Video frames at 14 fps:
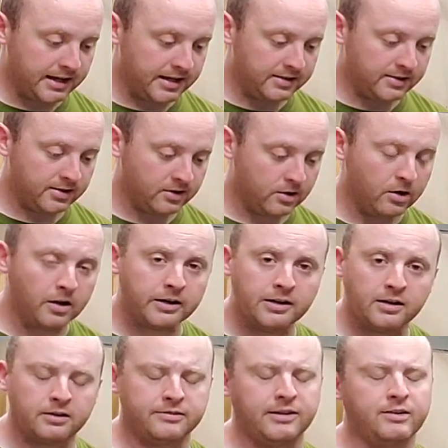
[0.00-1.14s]
tent
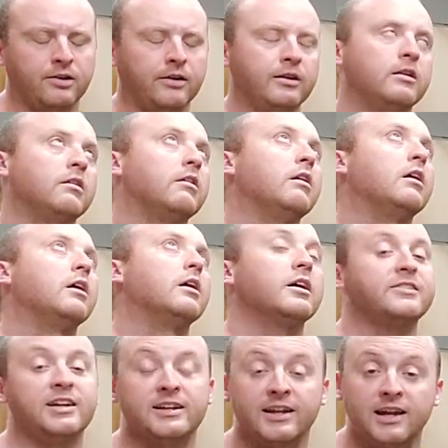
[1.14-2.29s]
awning,
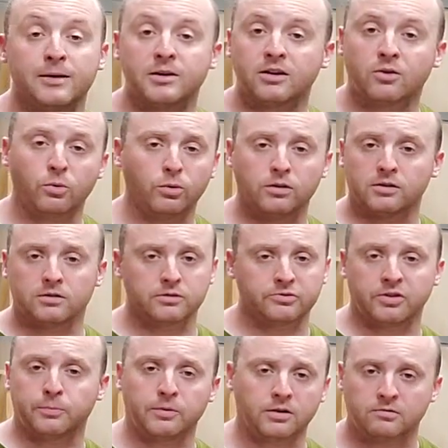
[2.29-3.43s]
our tent hammock
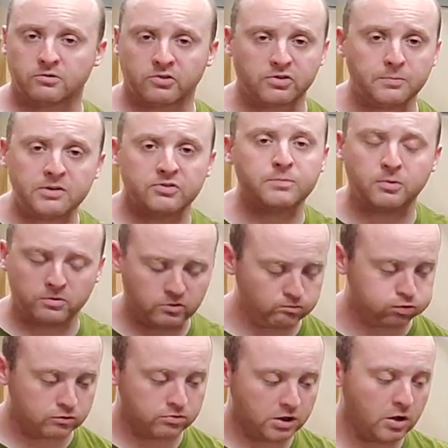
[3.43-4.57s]
or something. Just something simple.
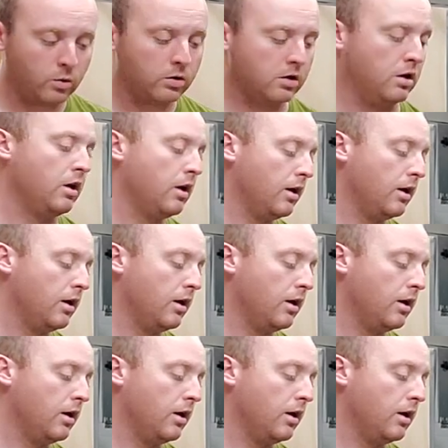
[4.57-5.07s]
Just go.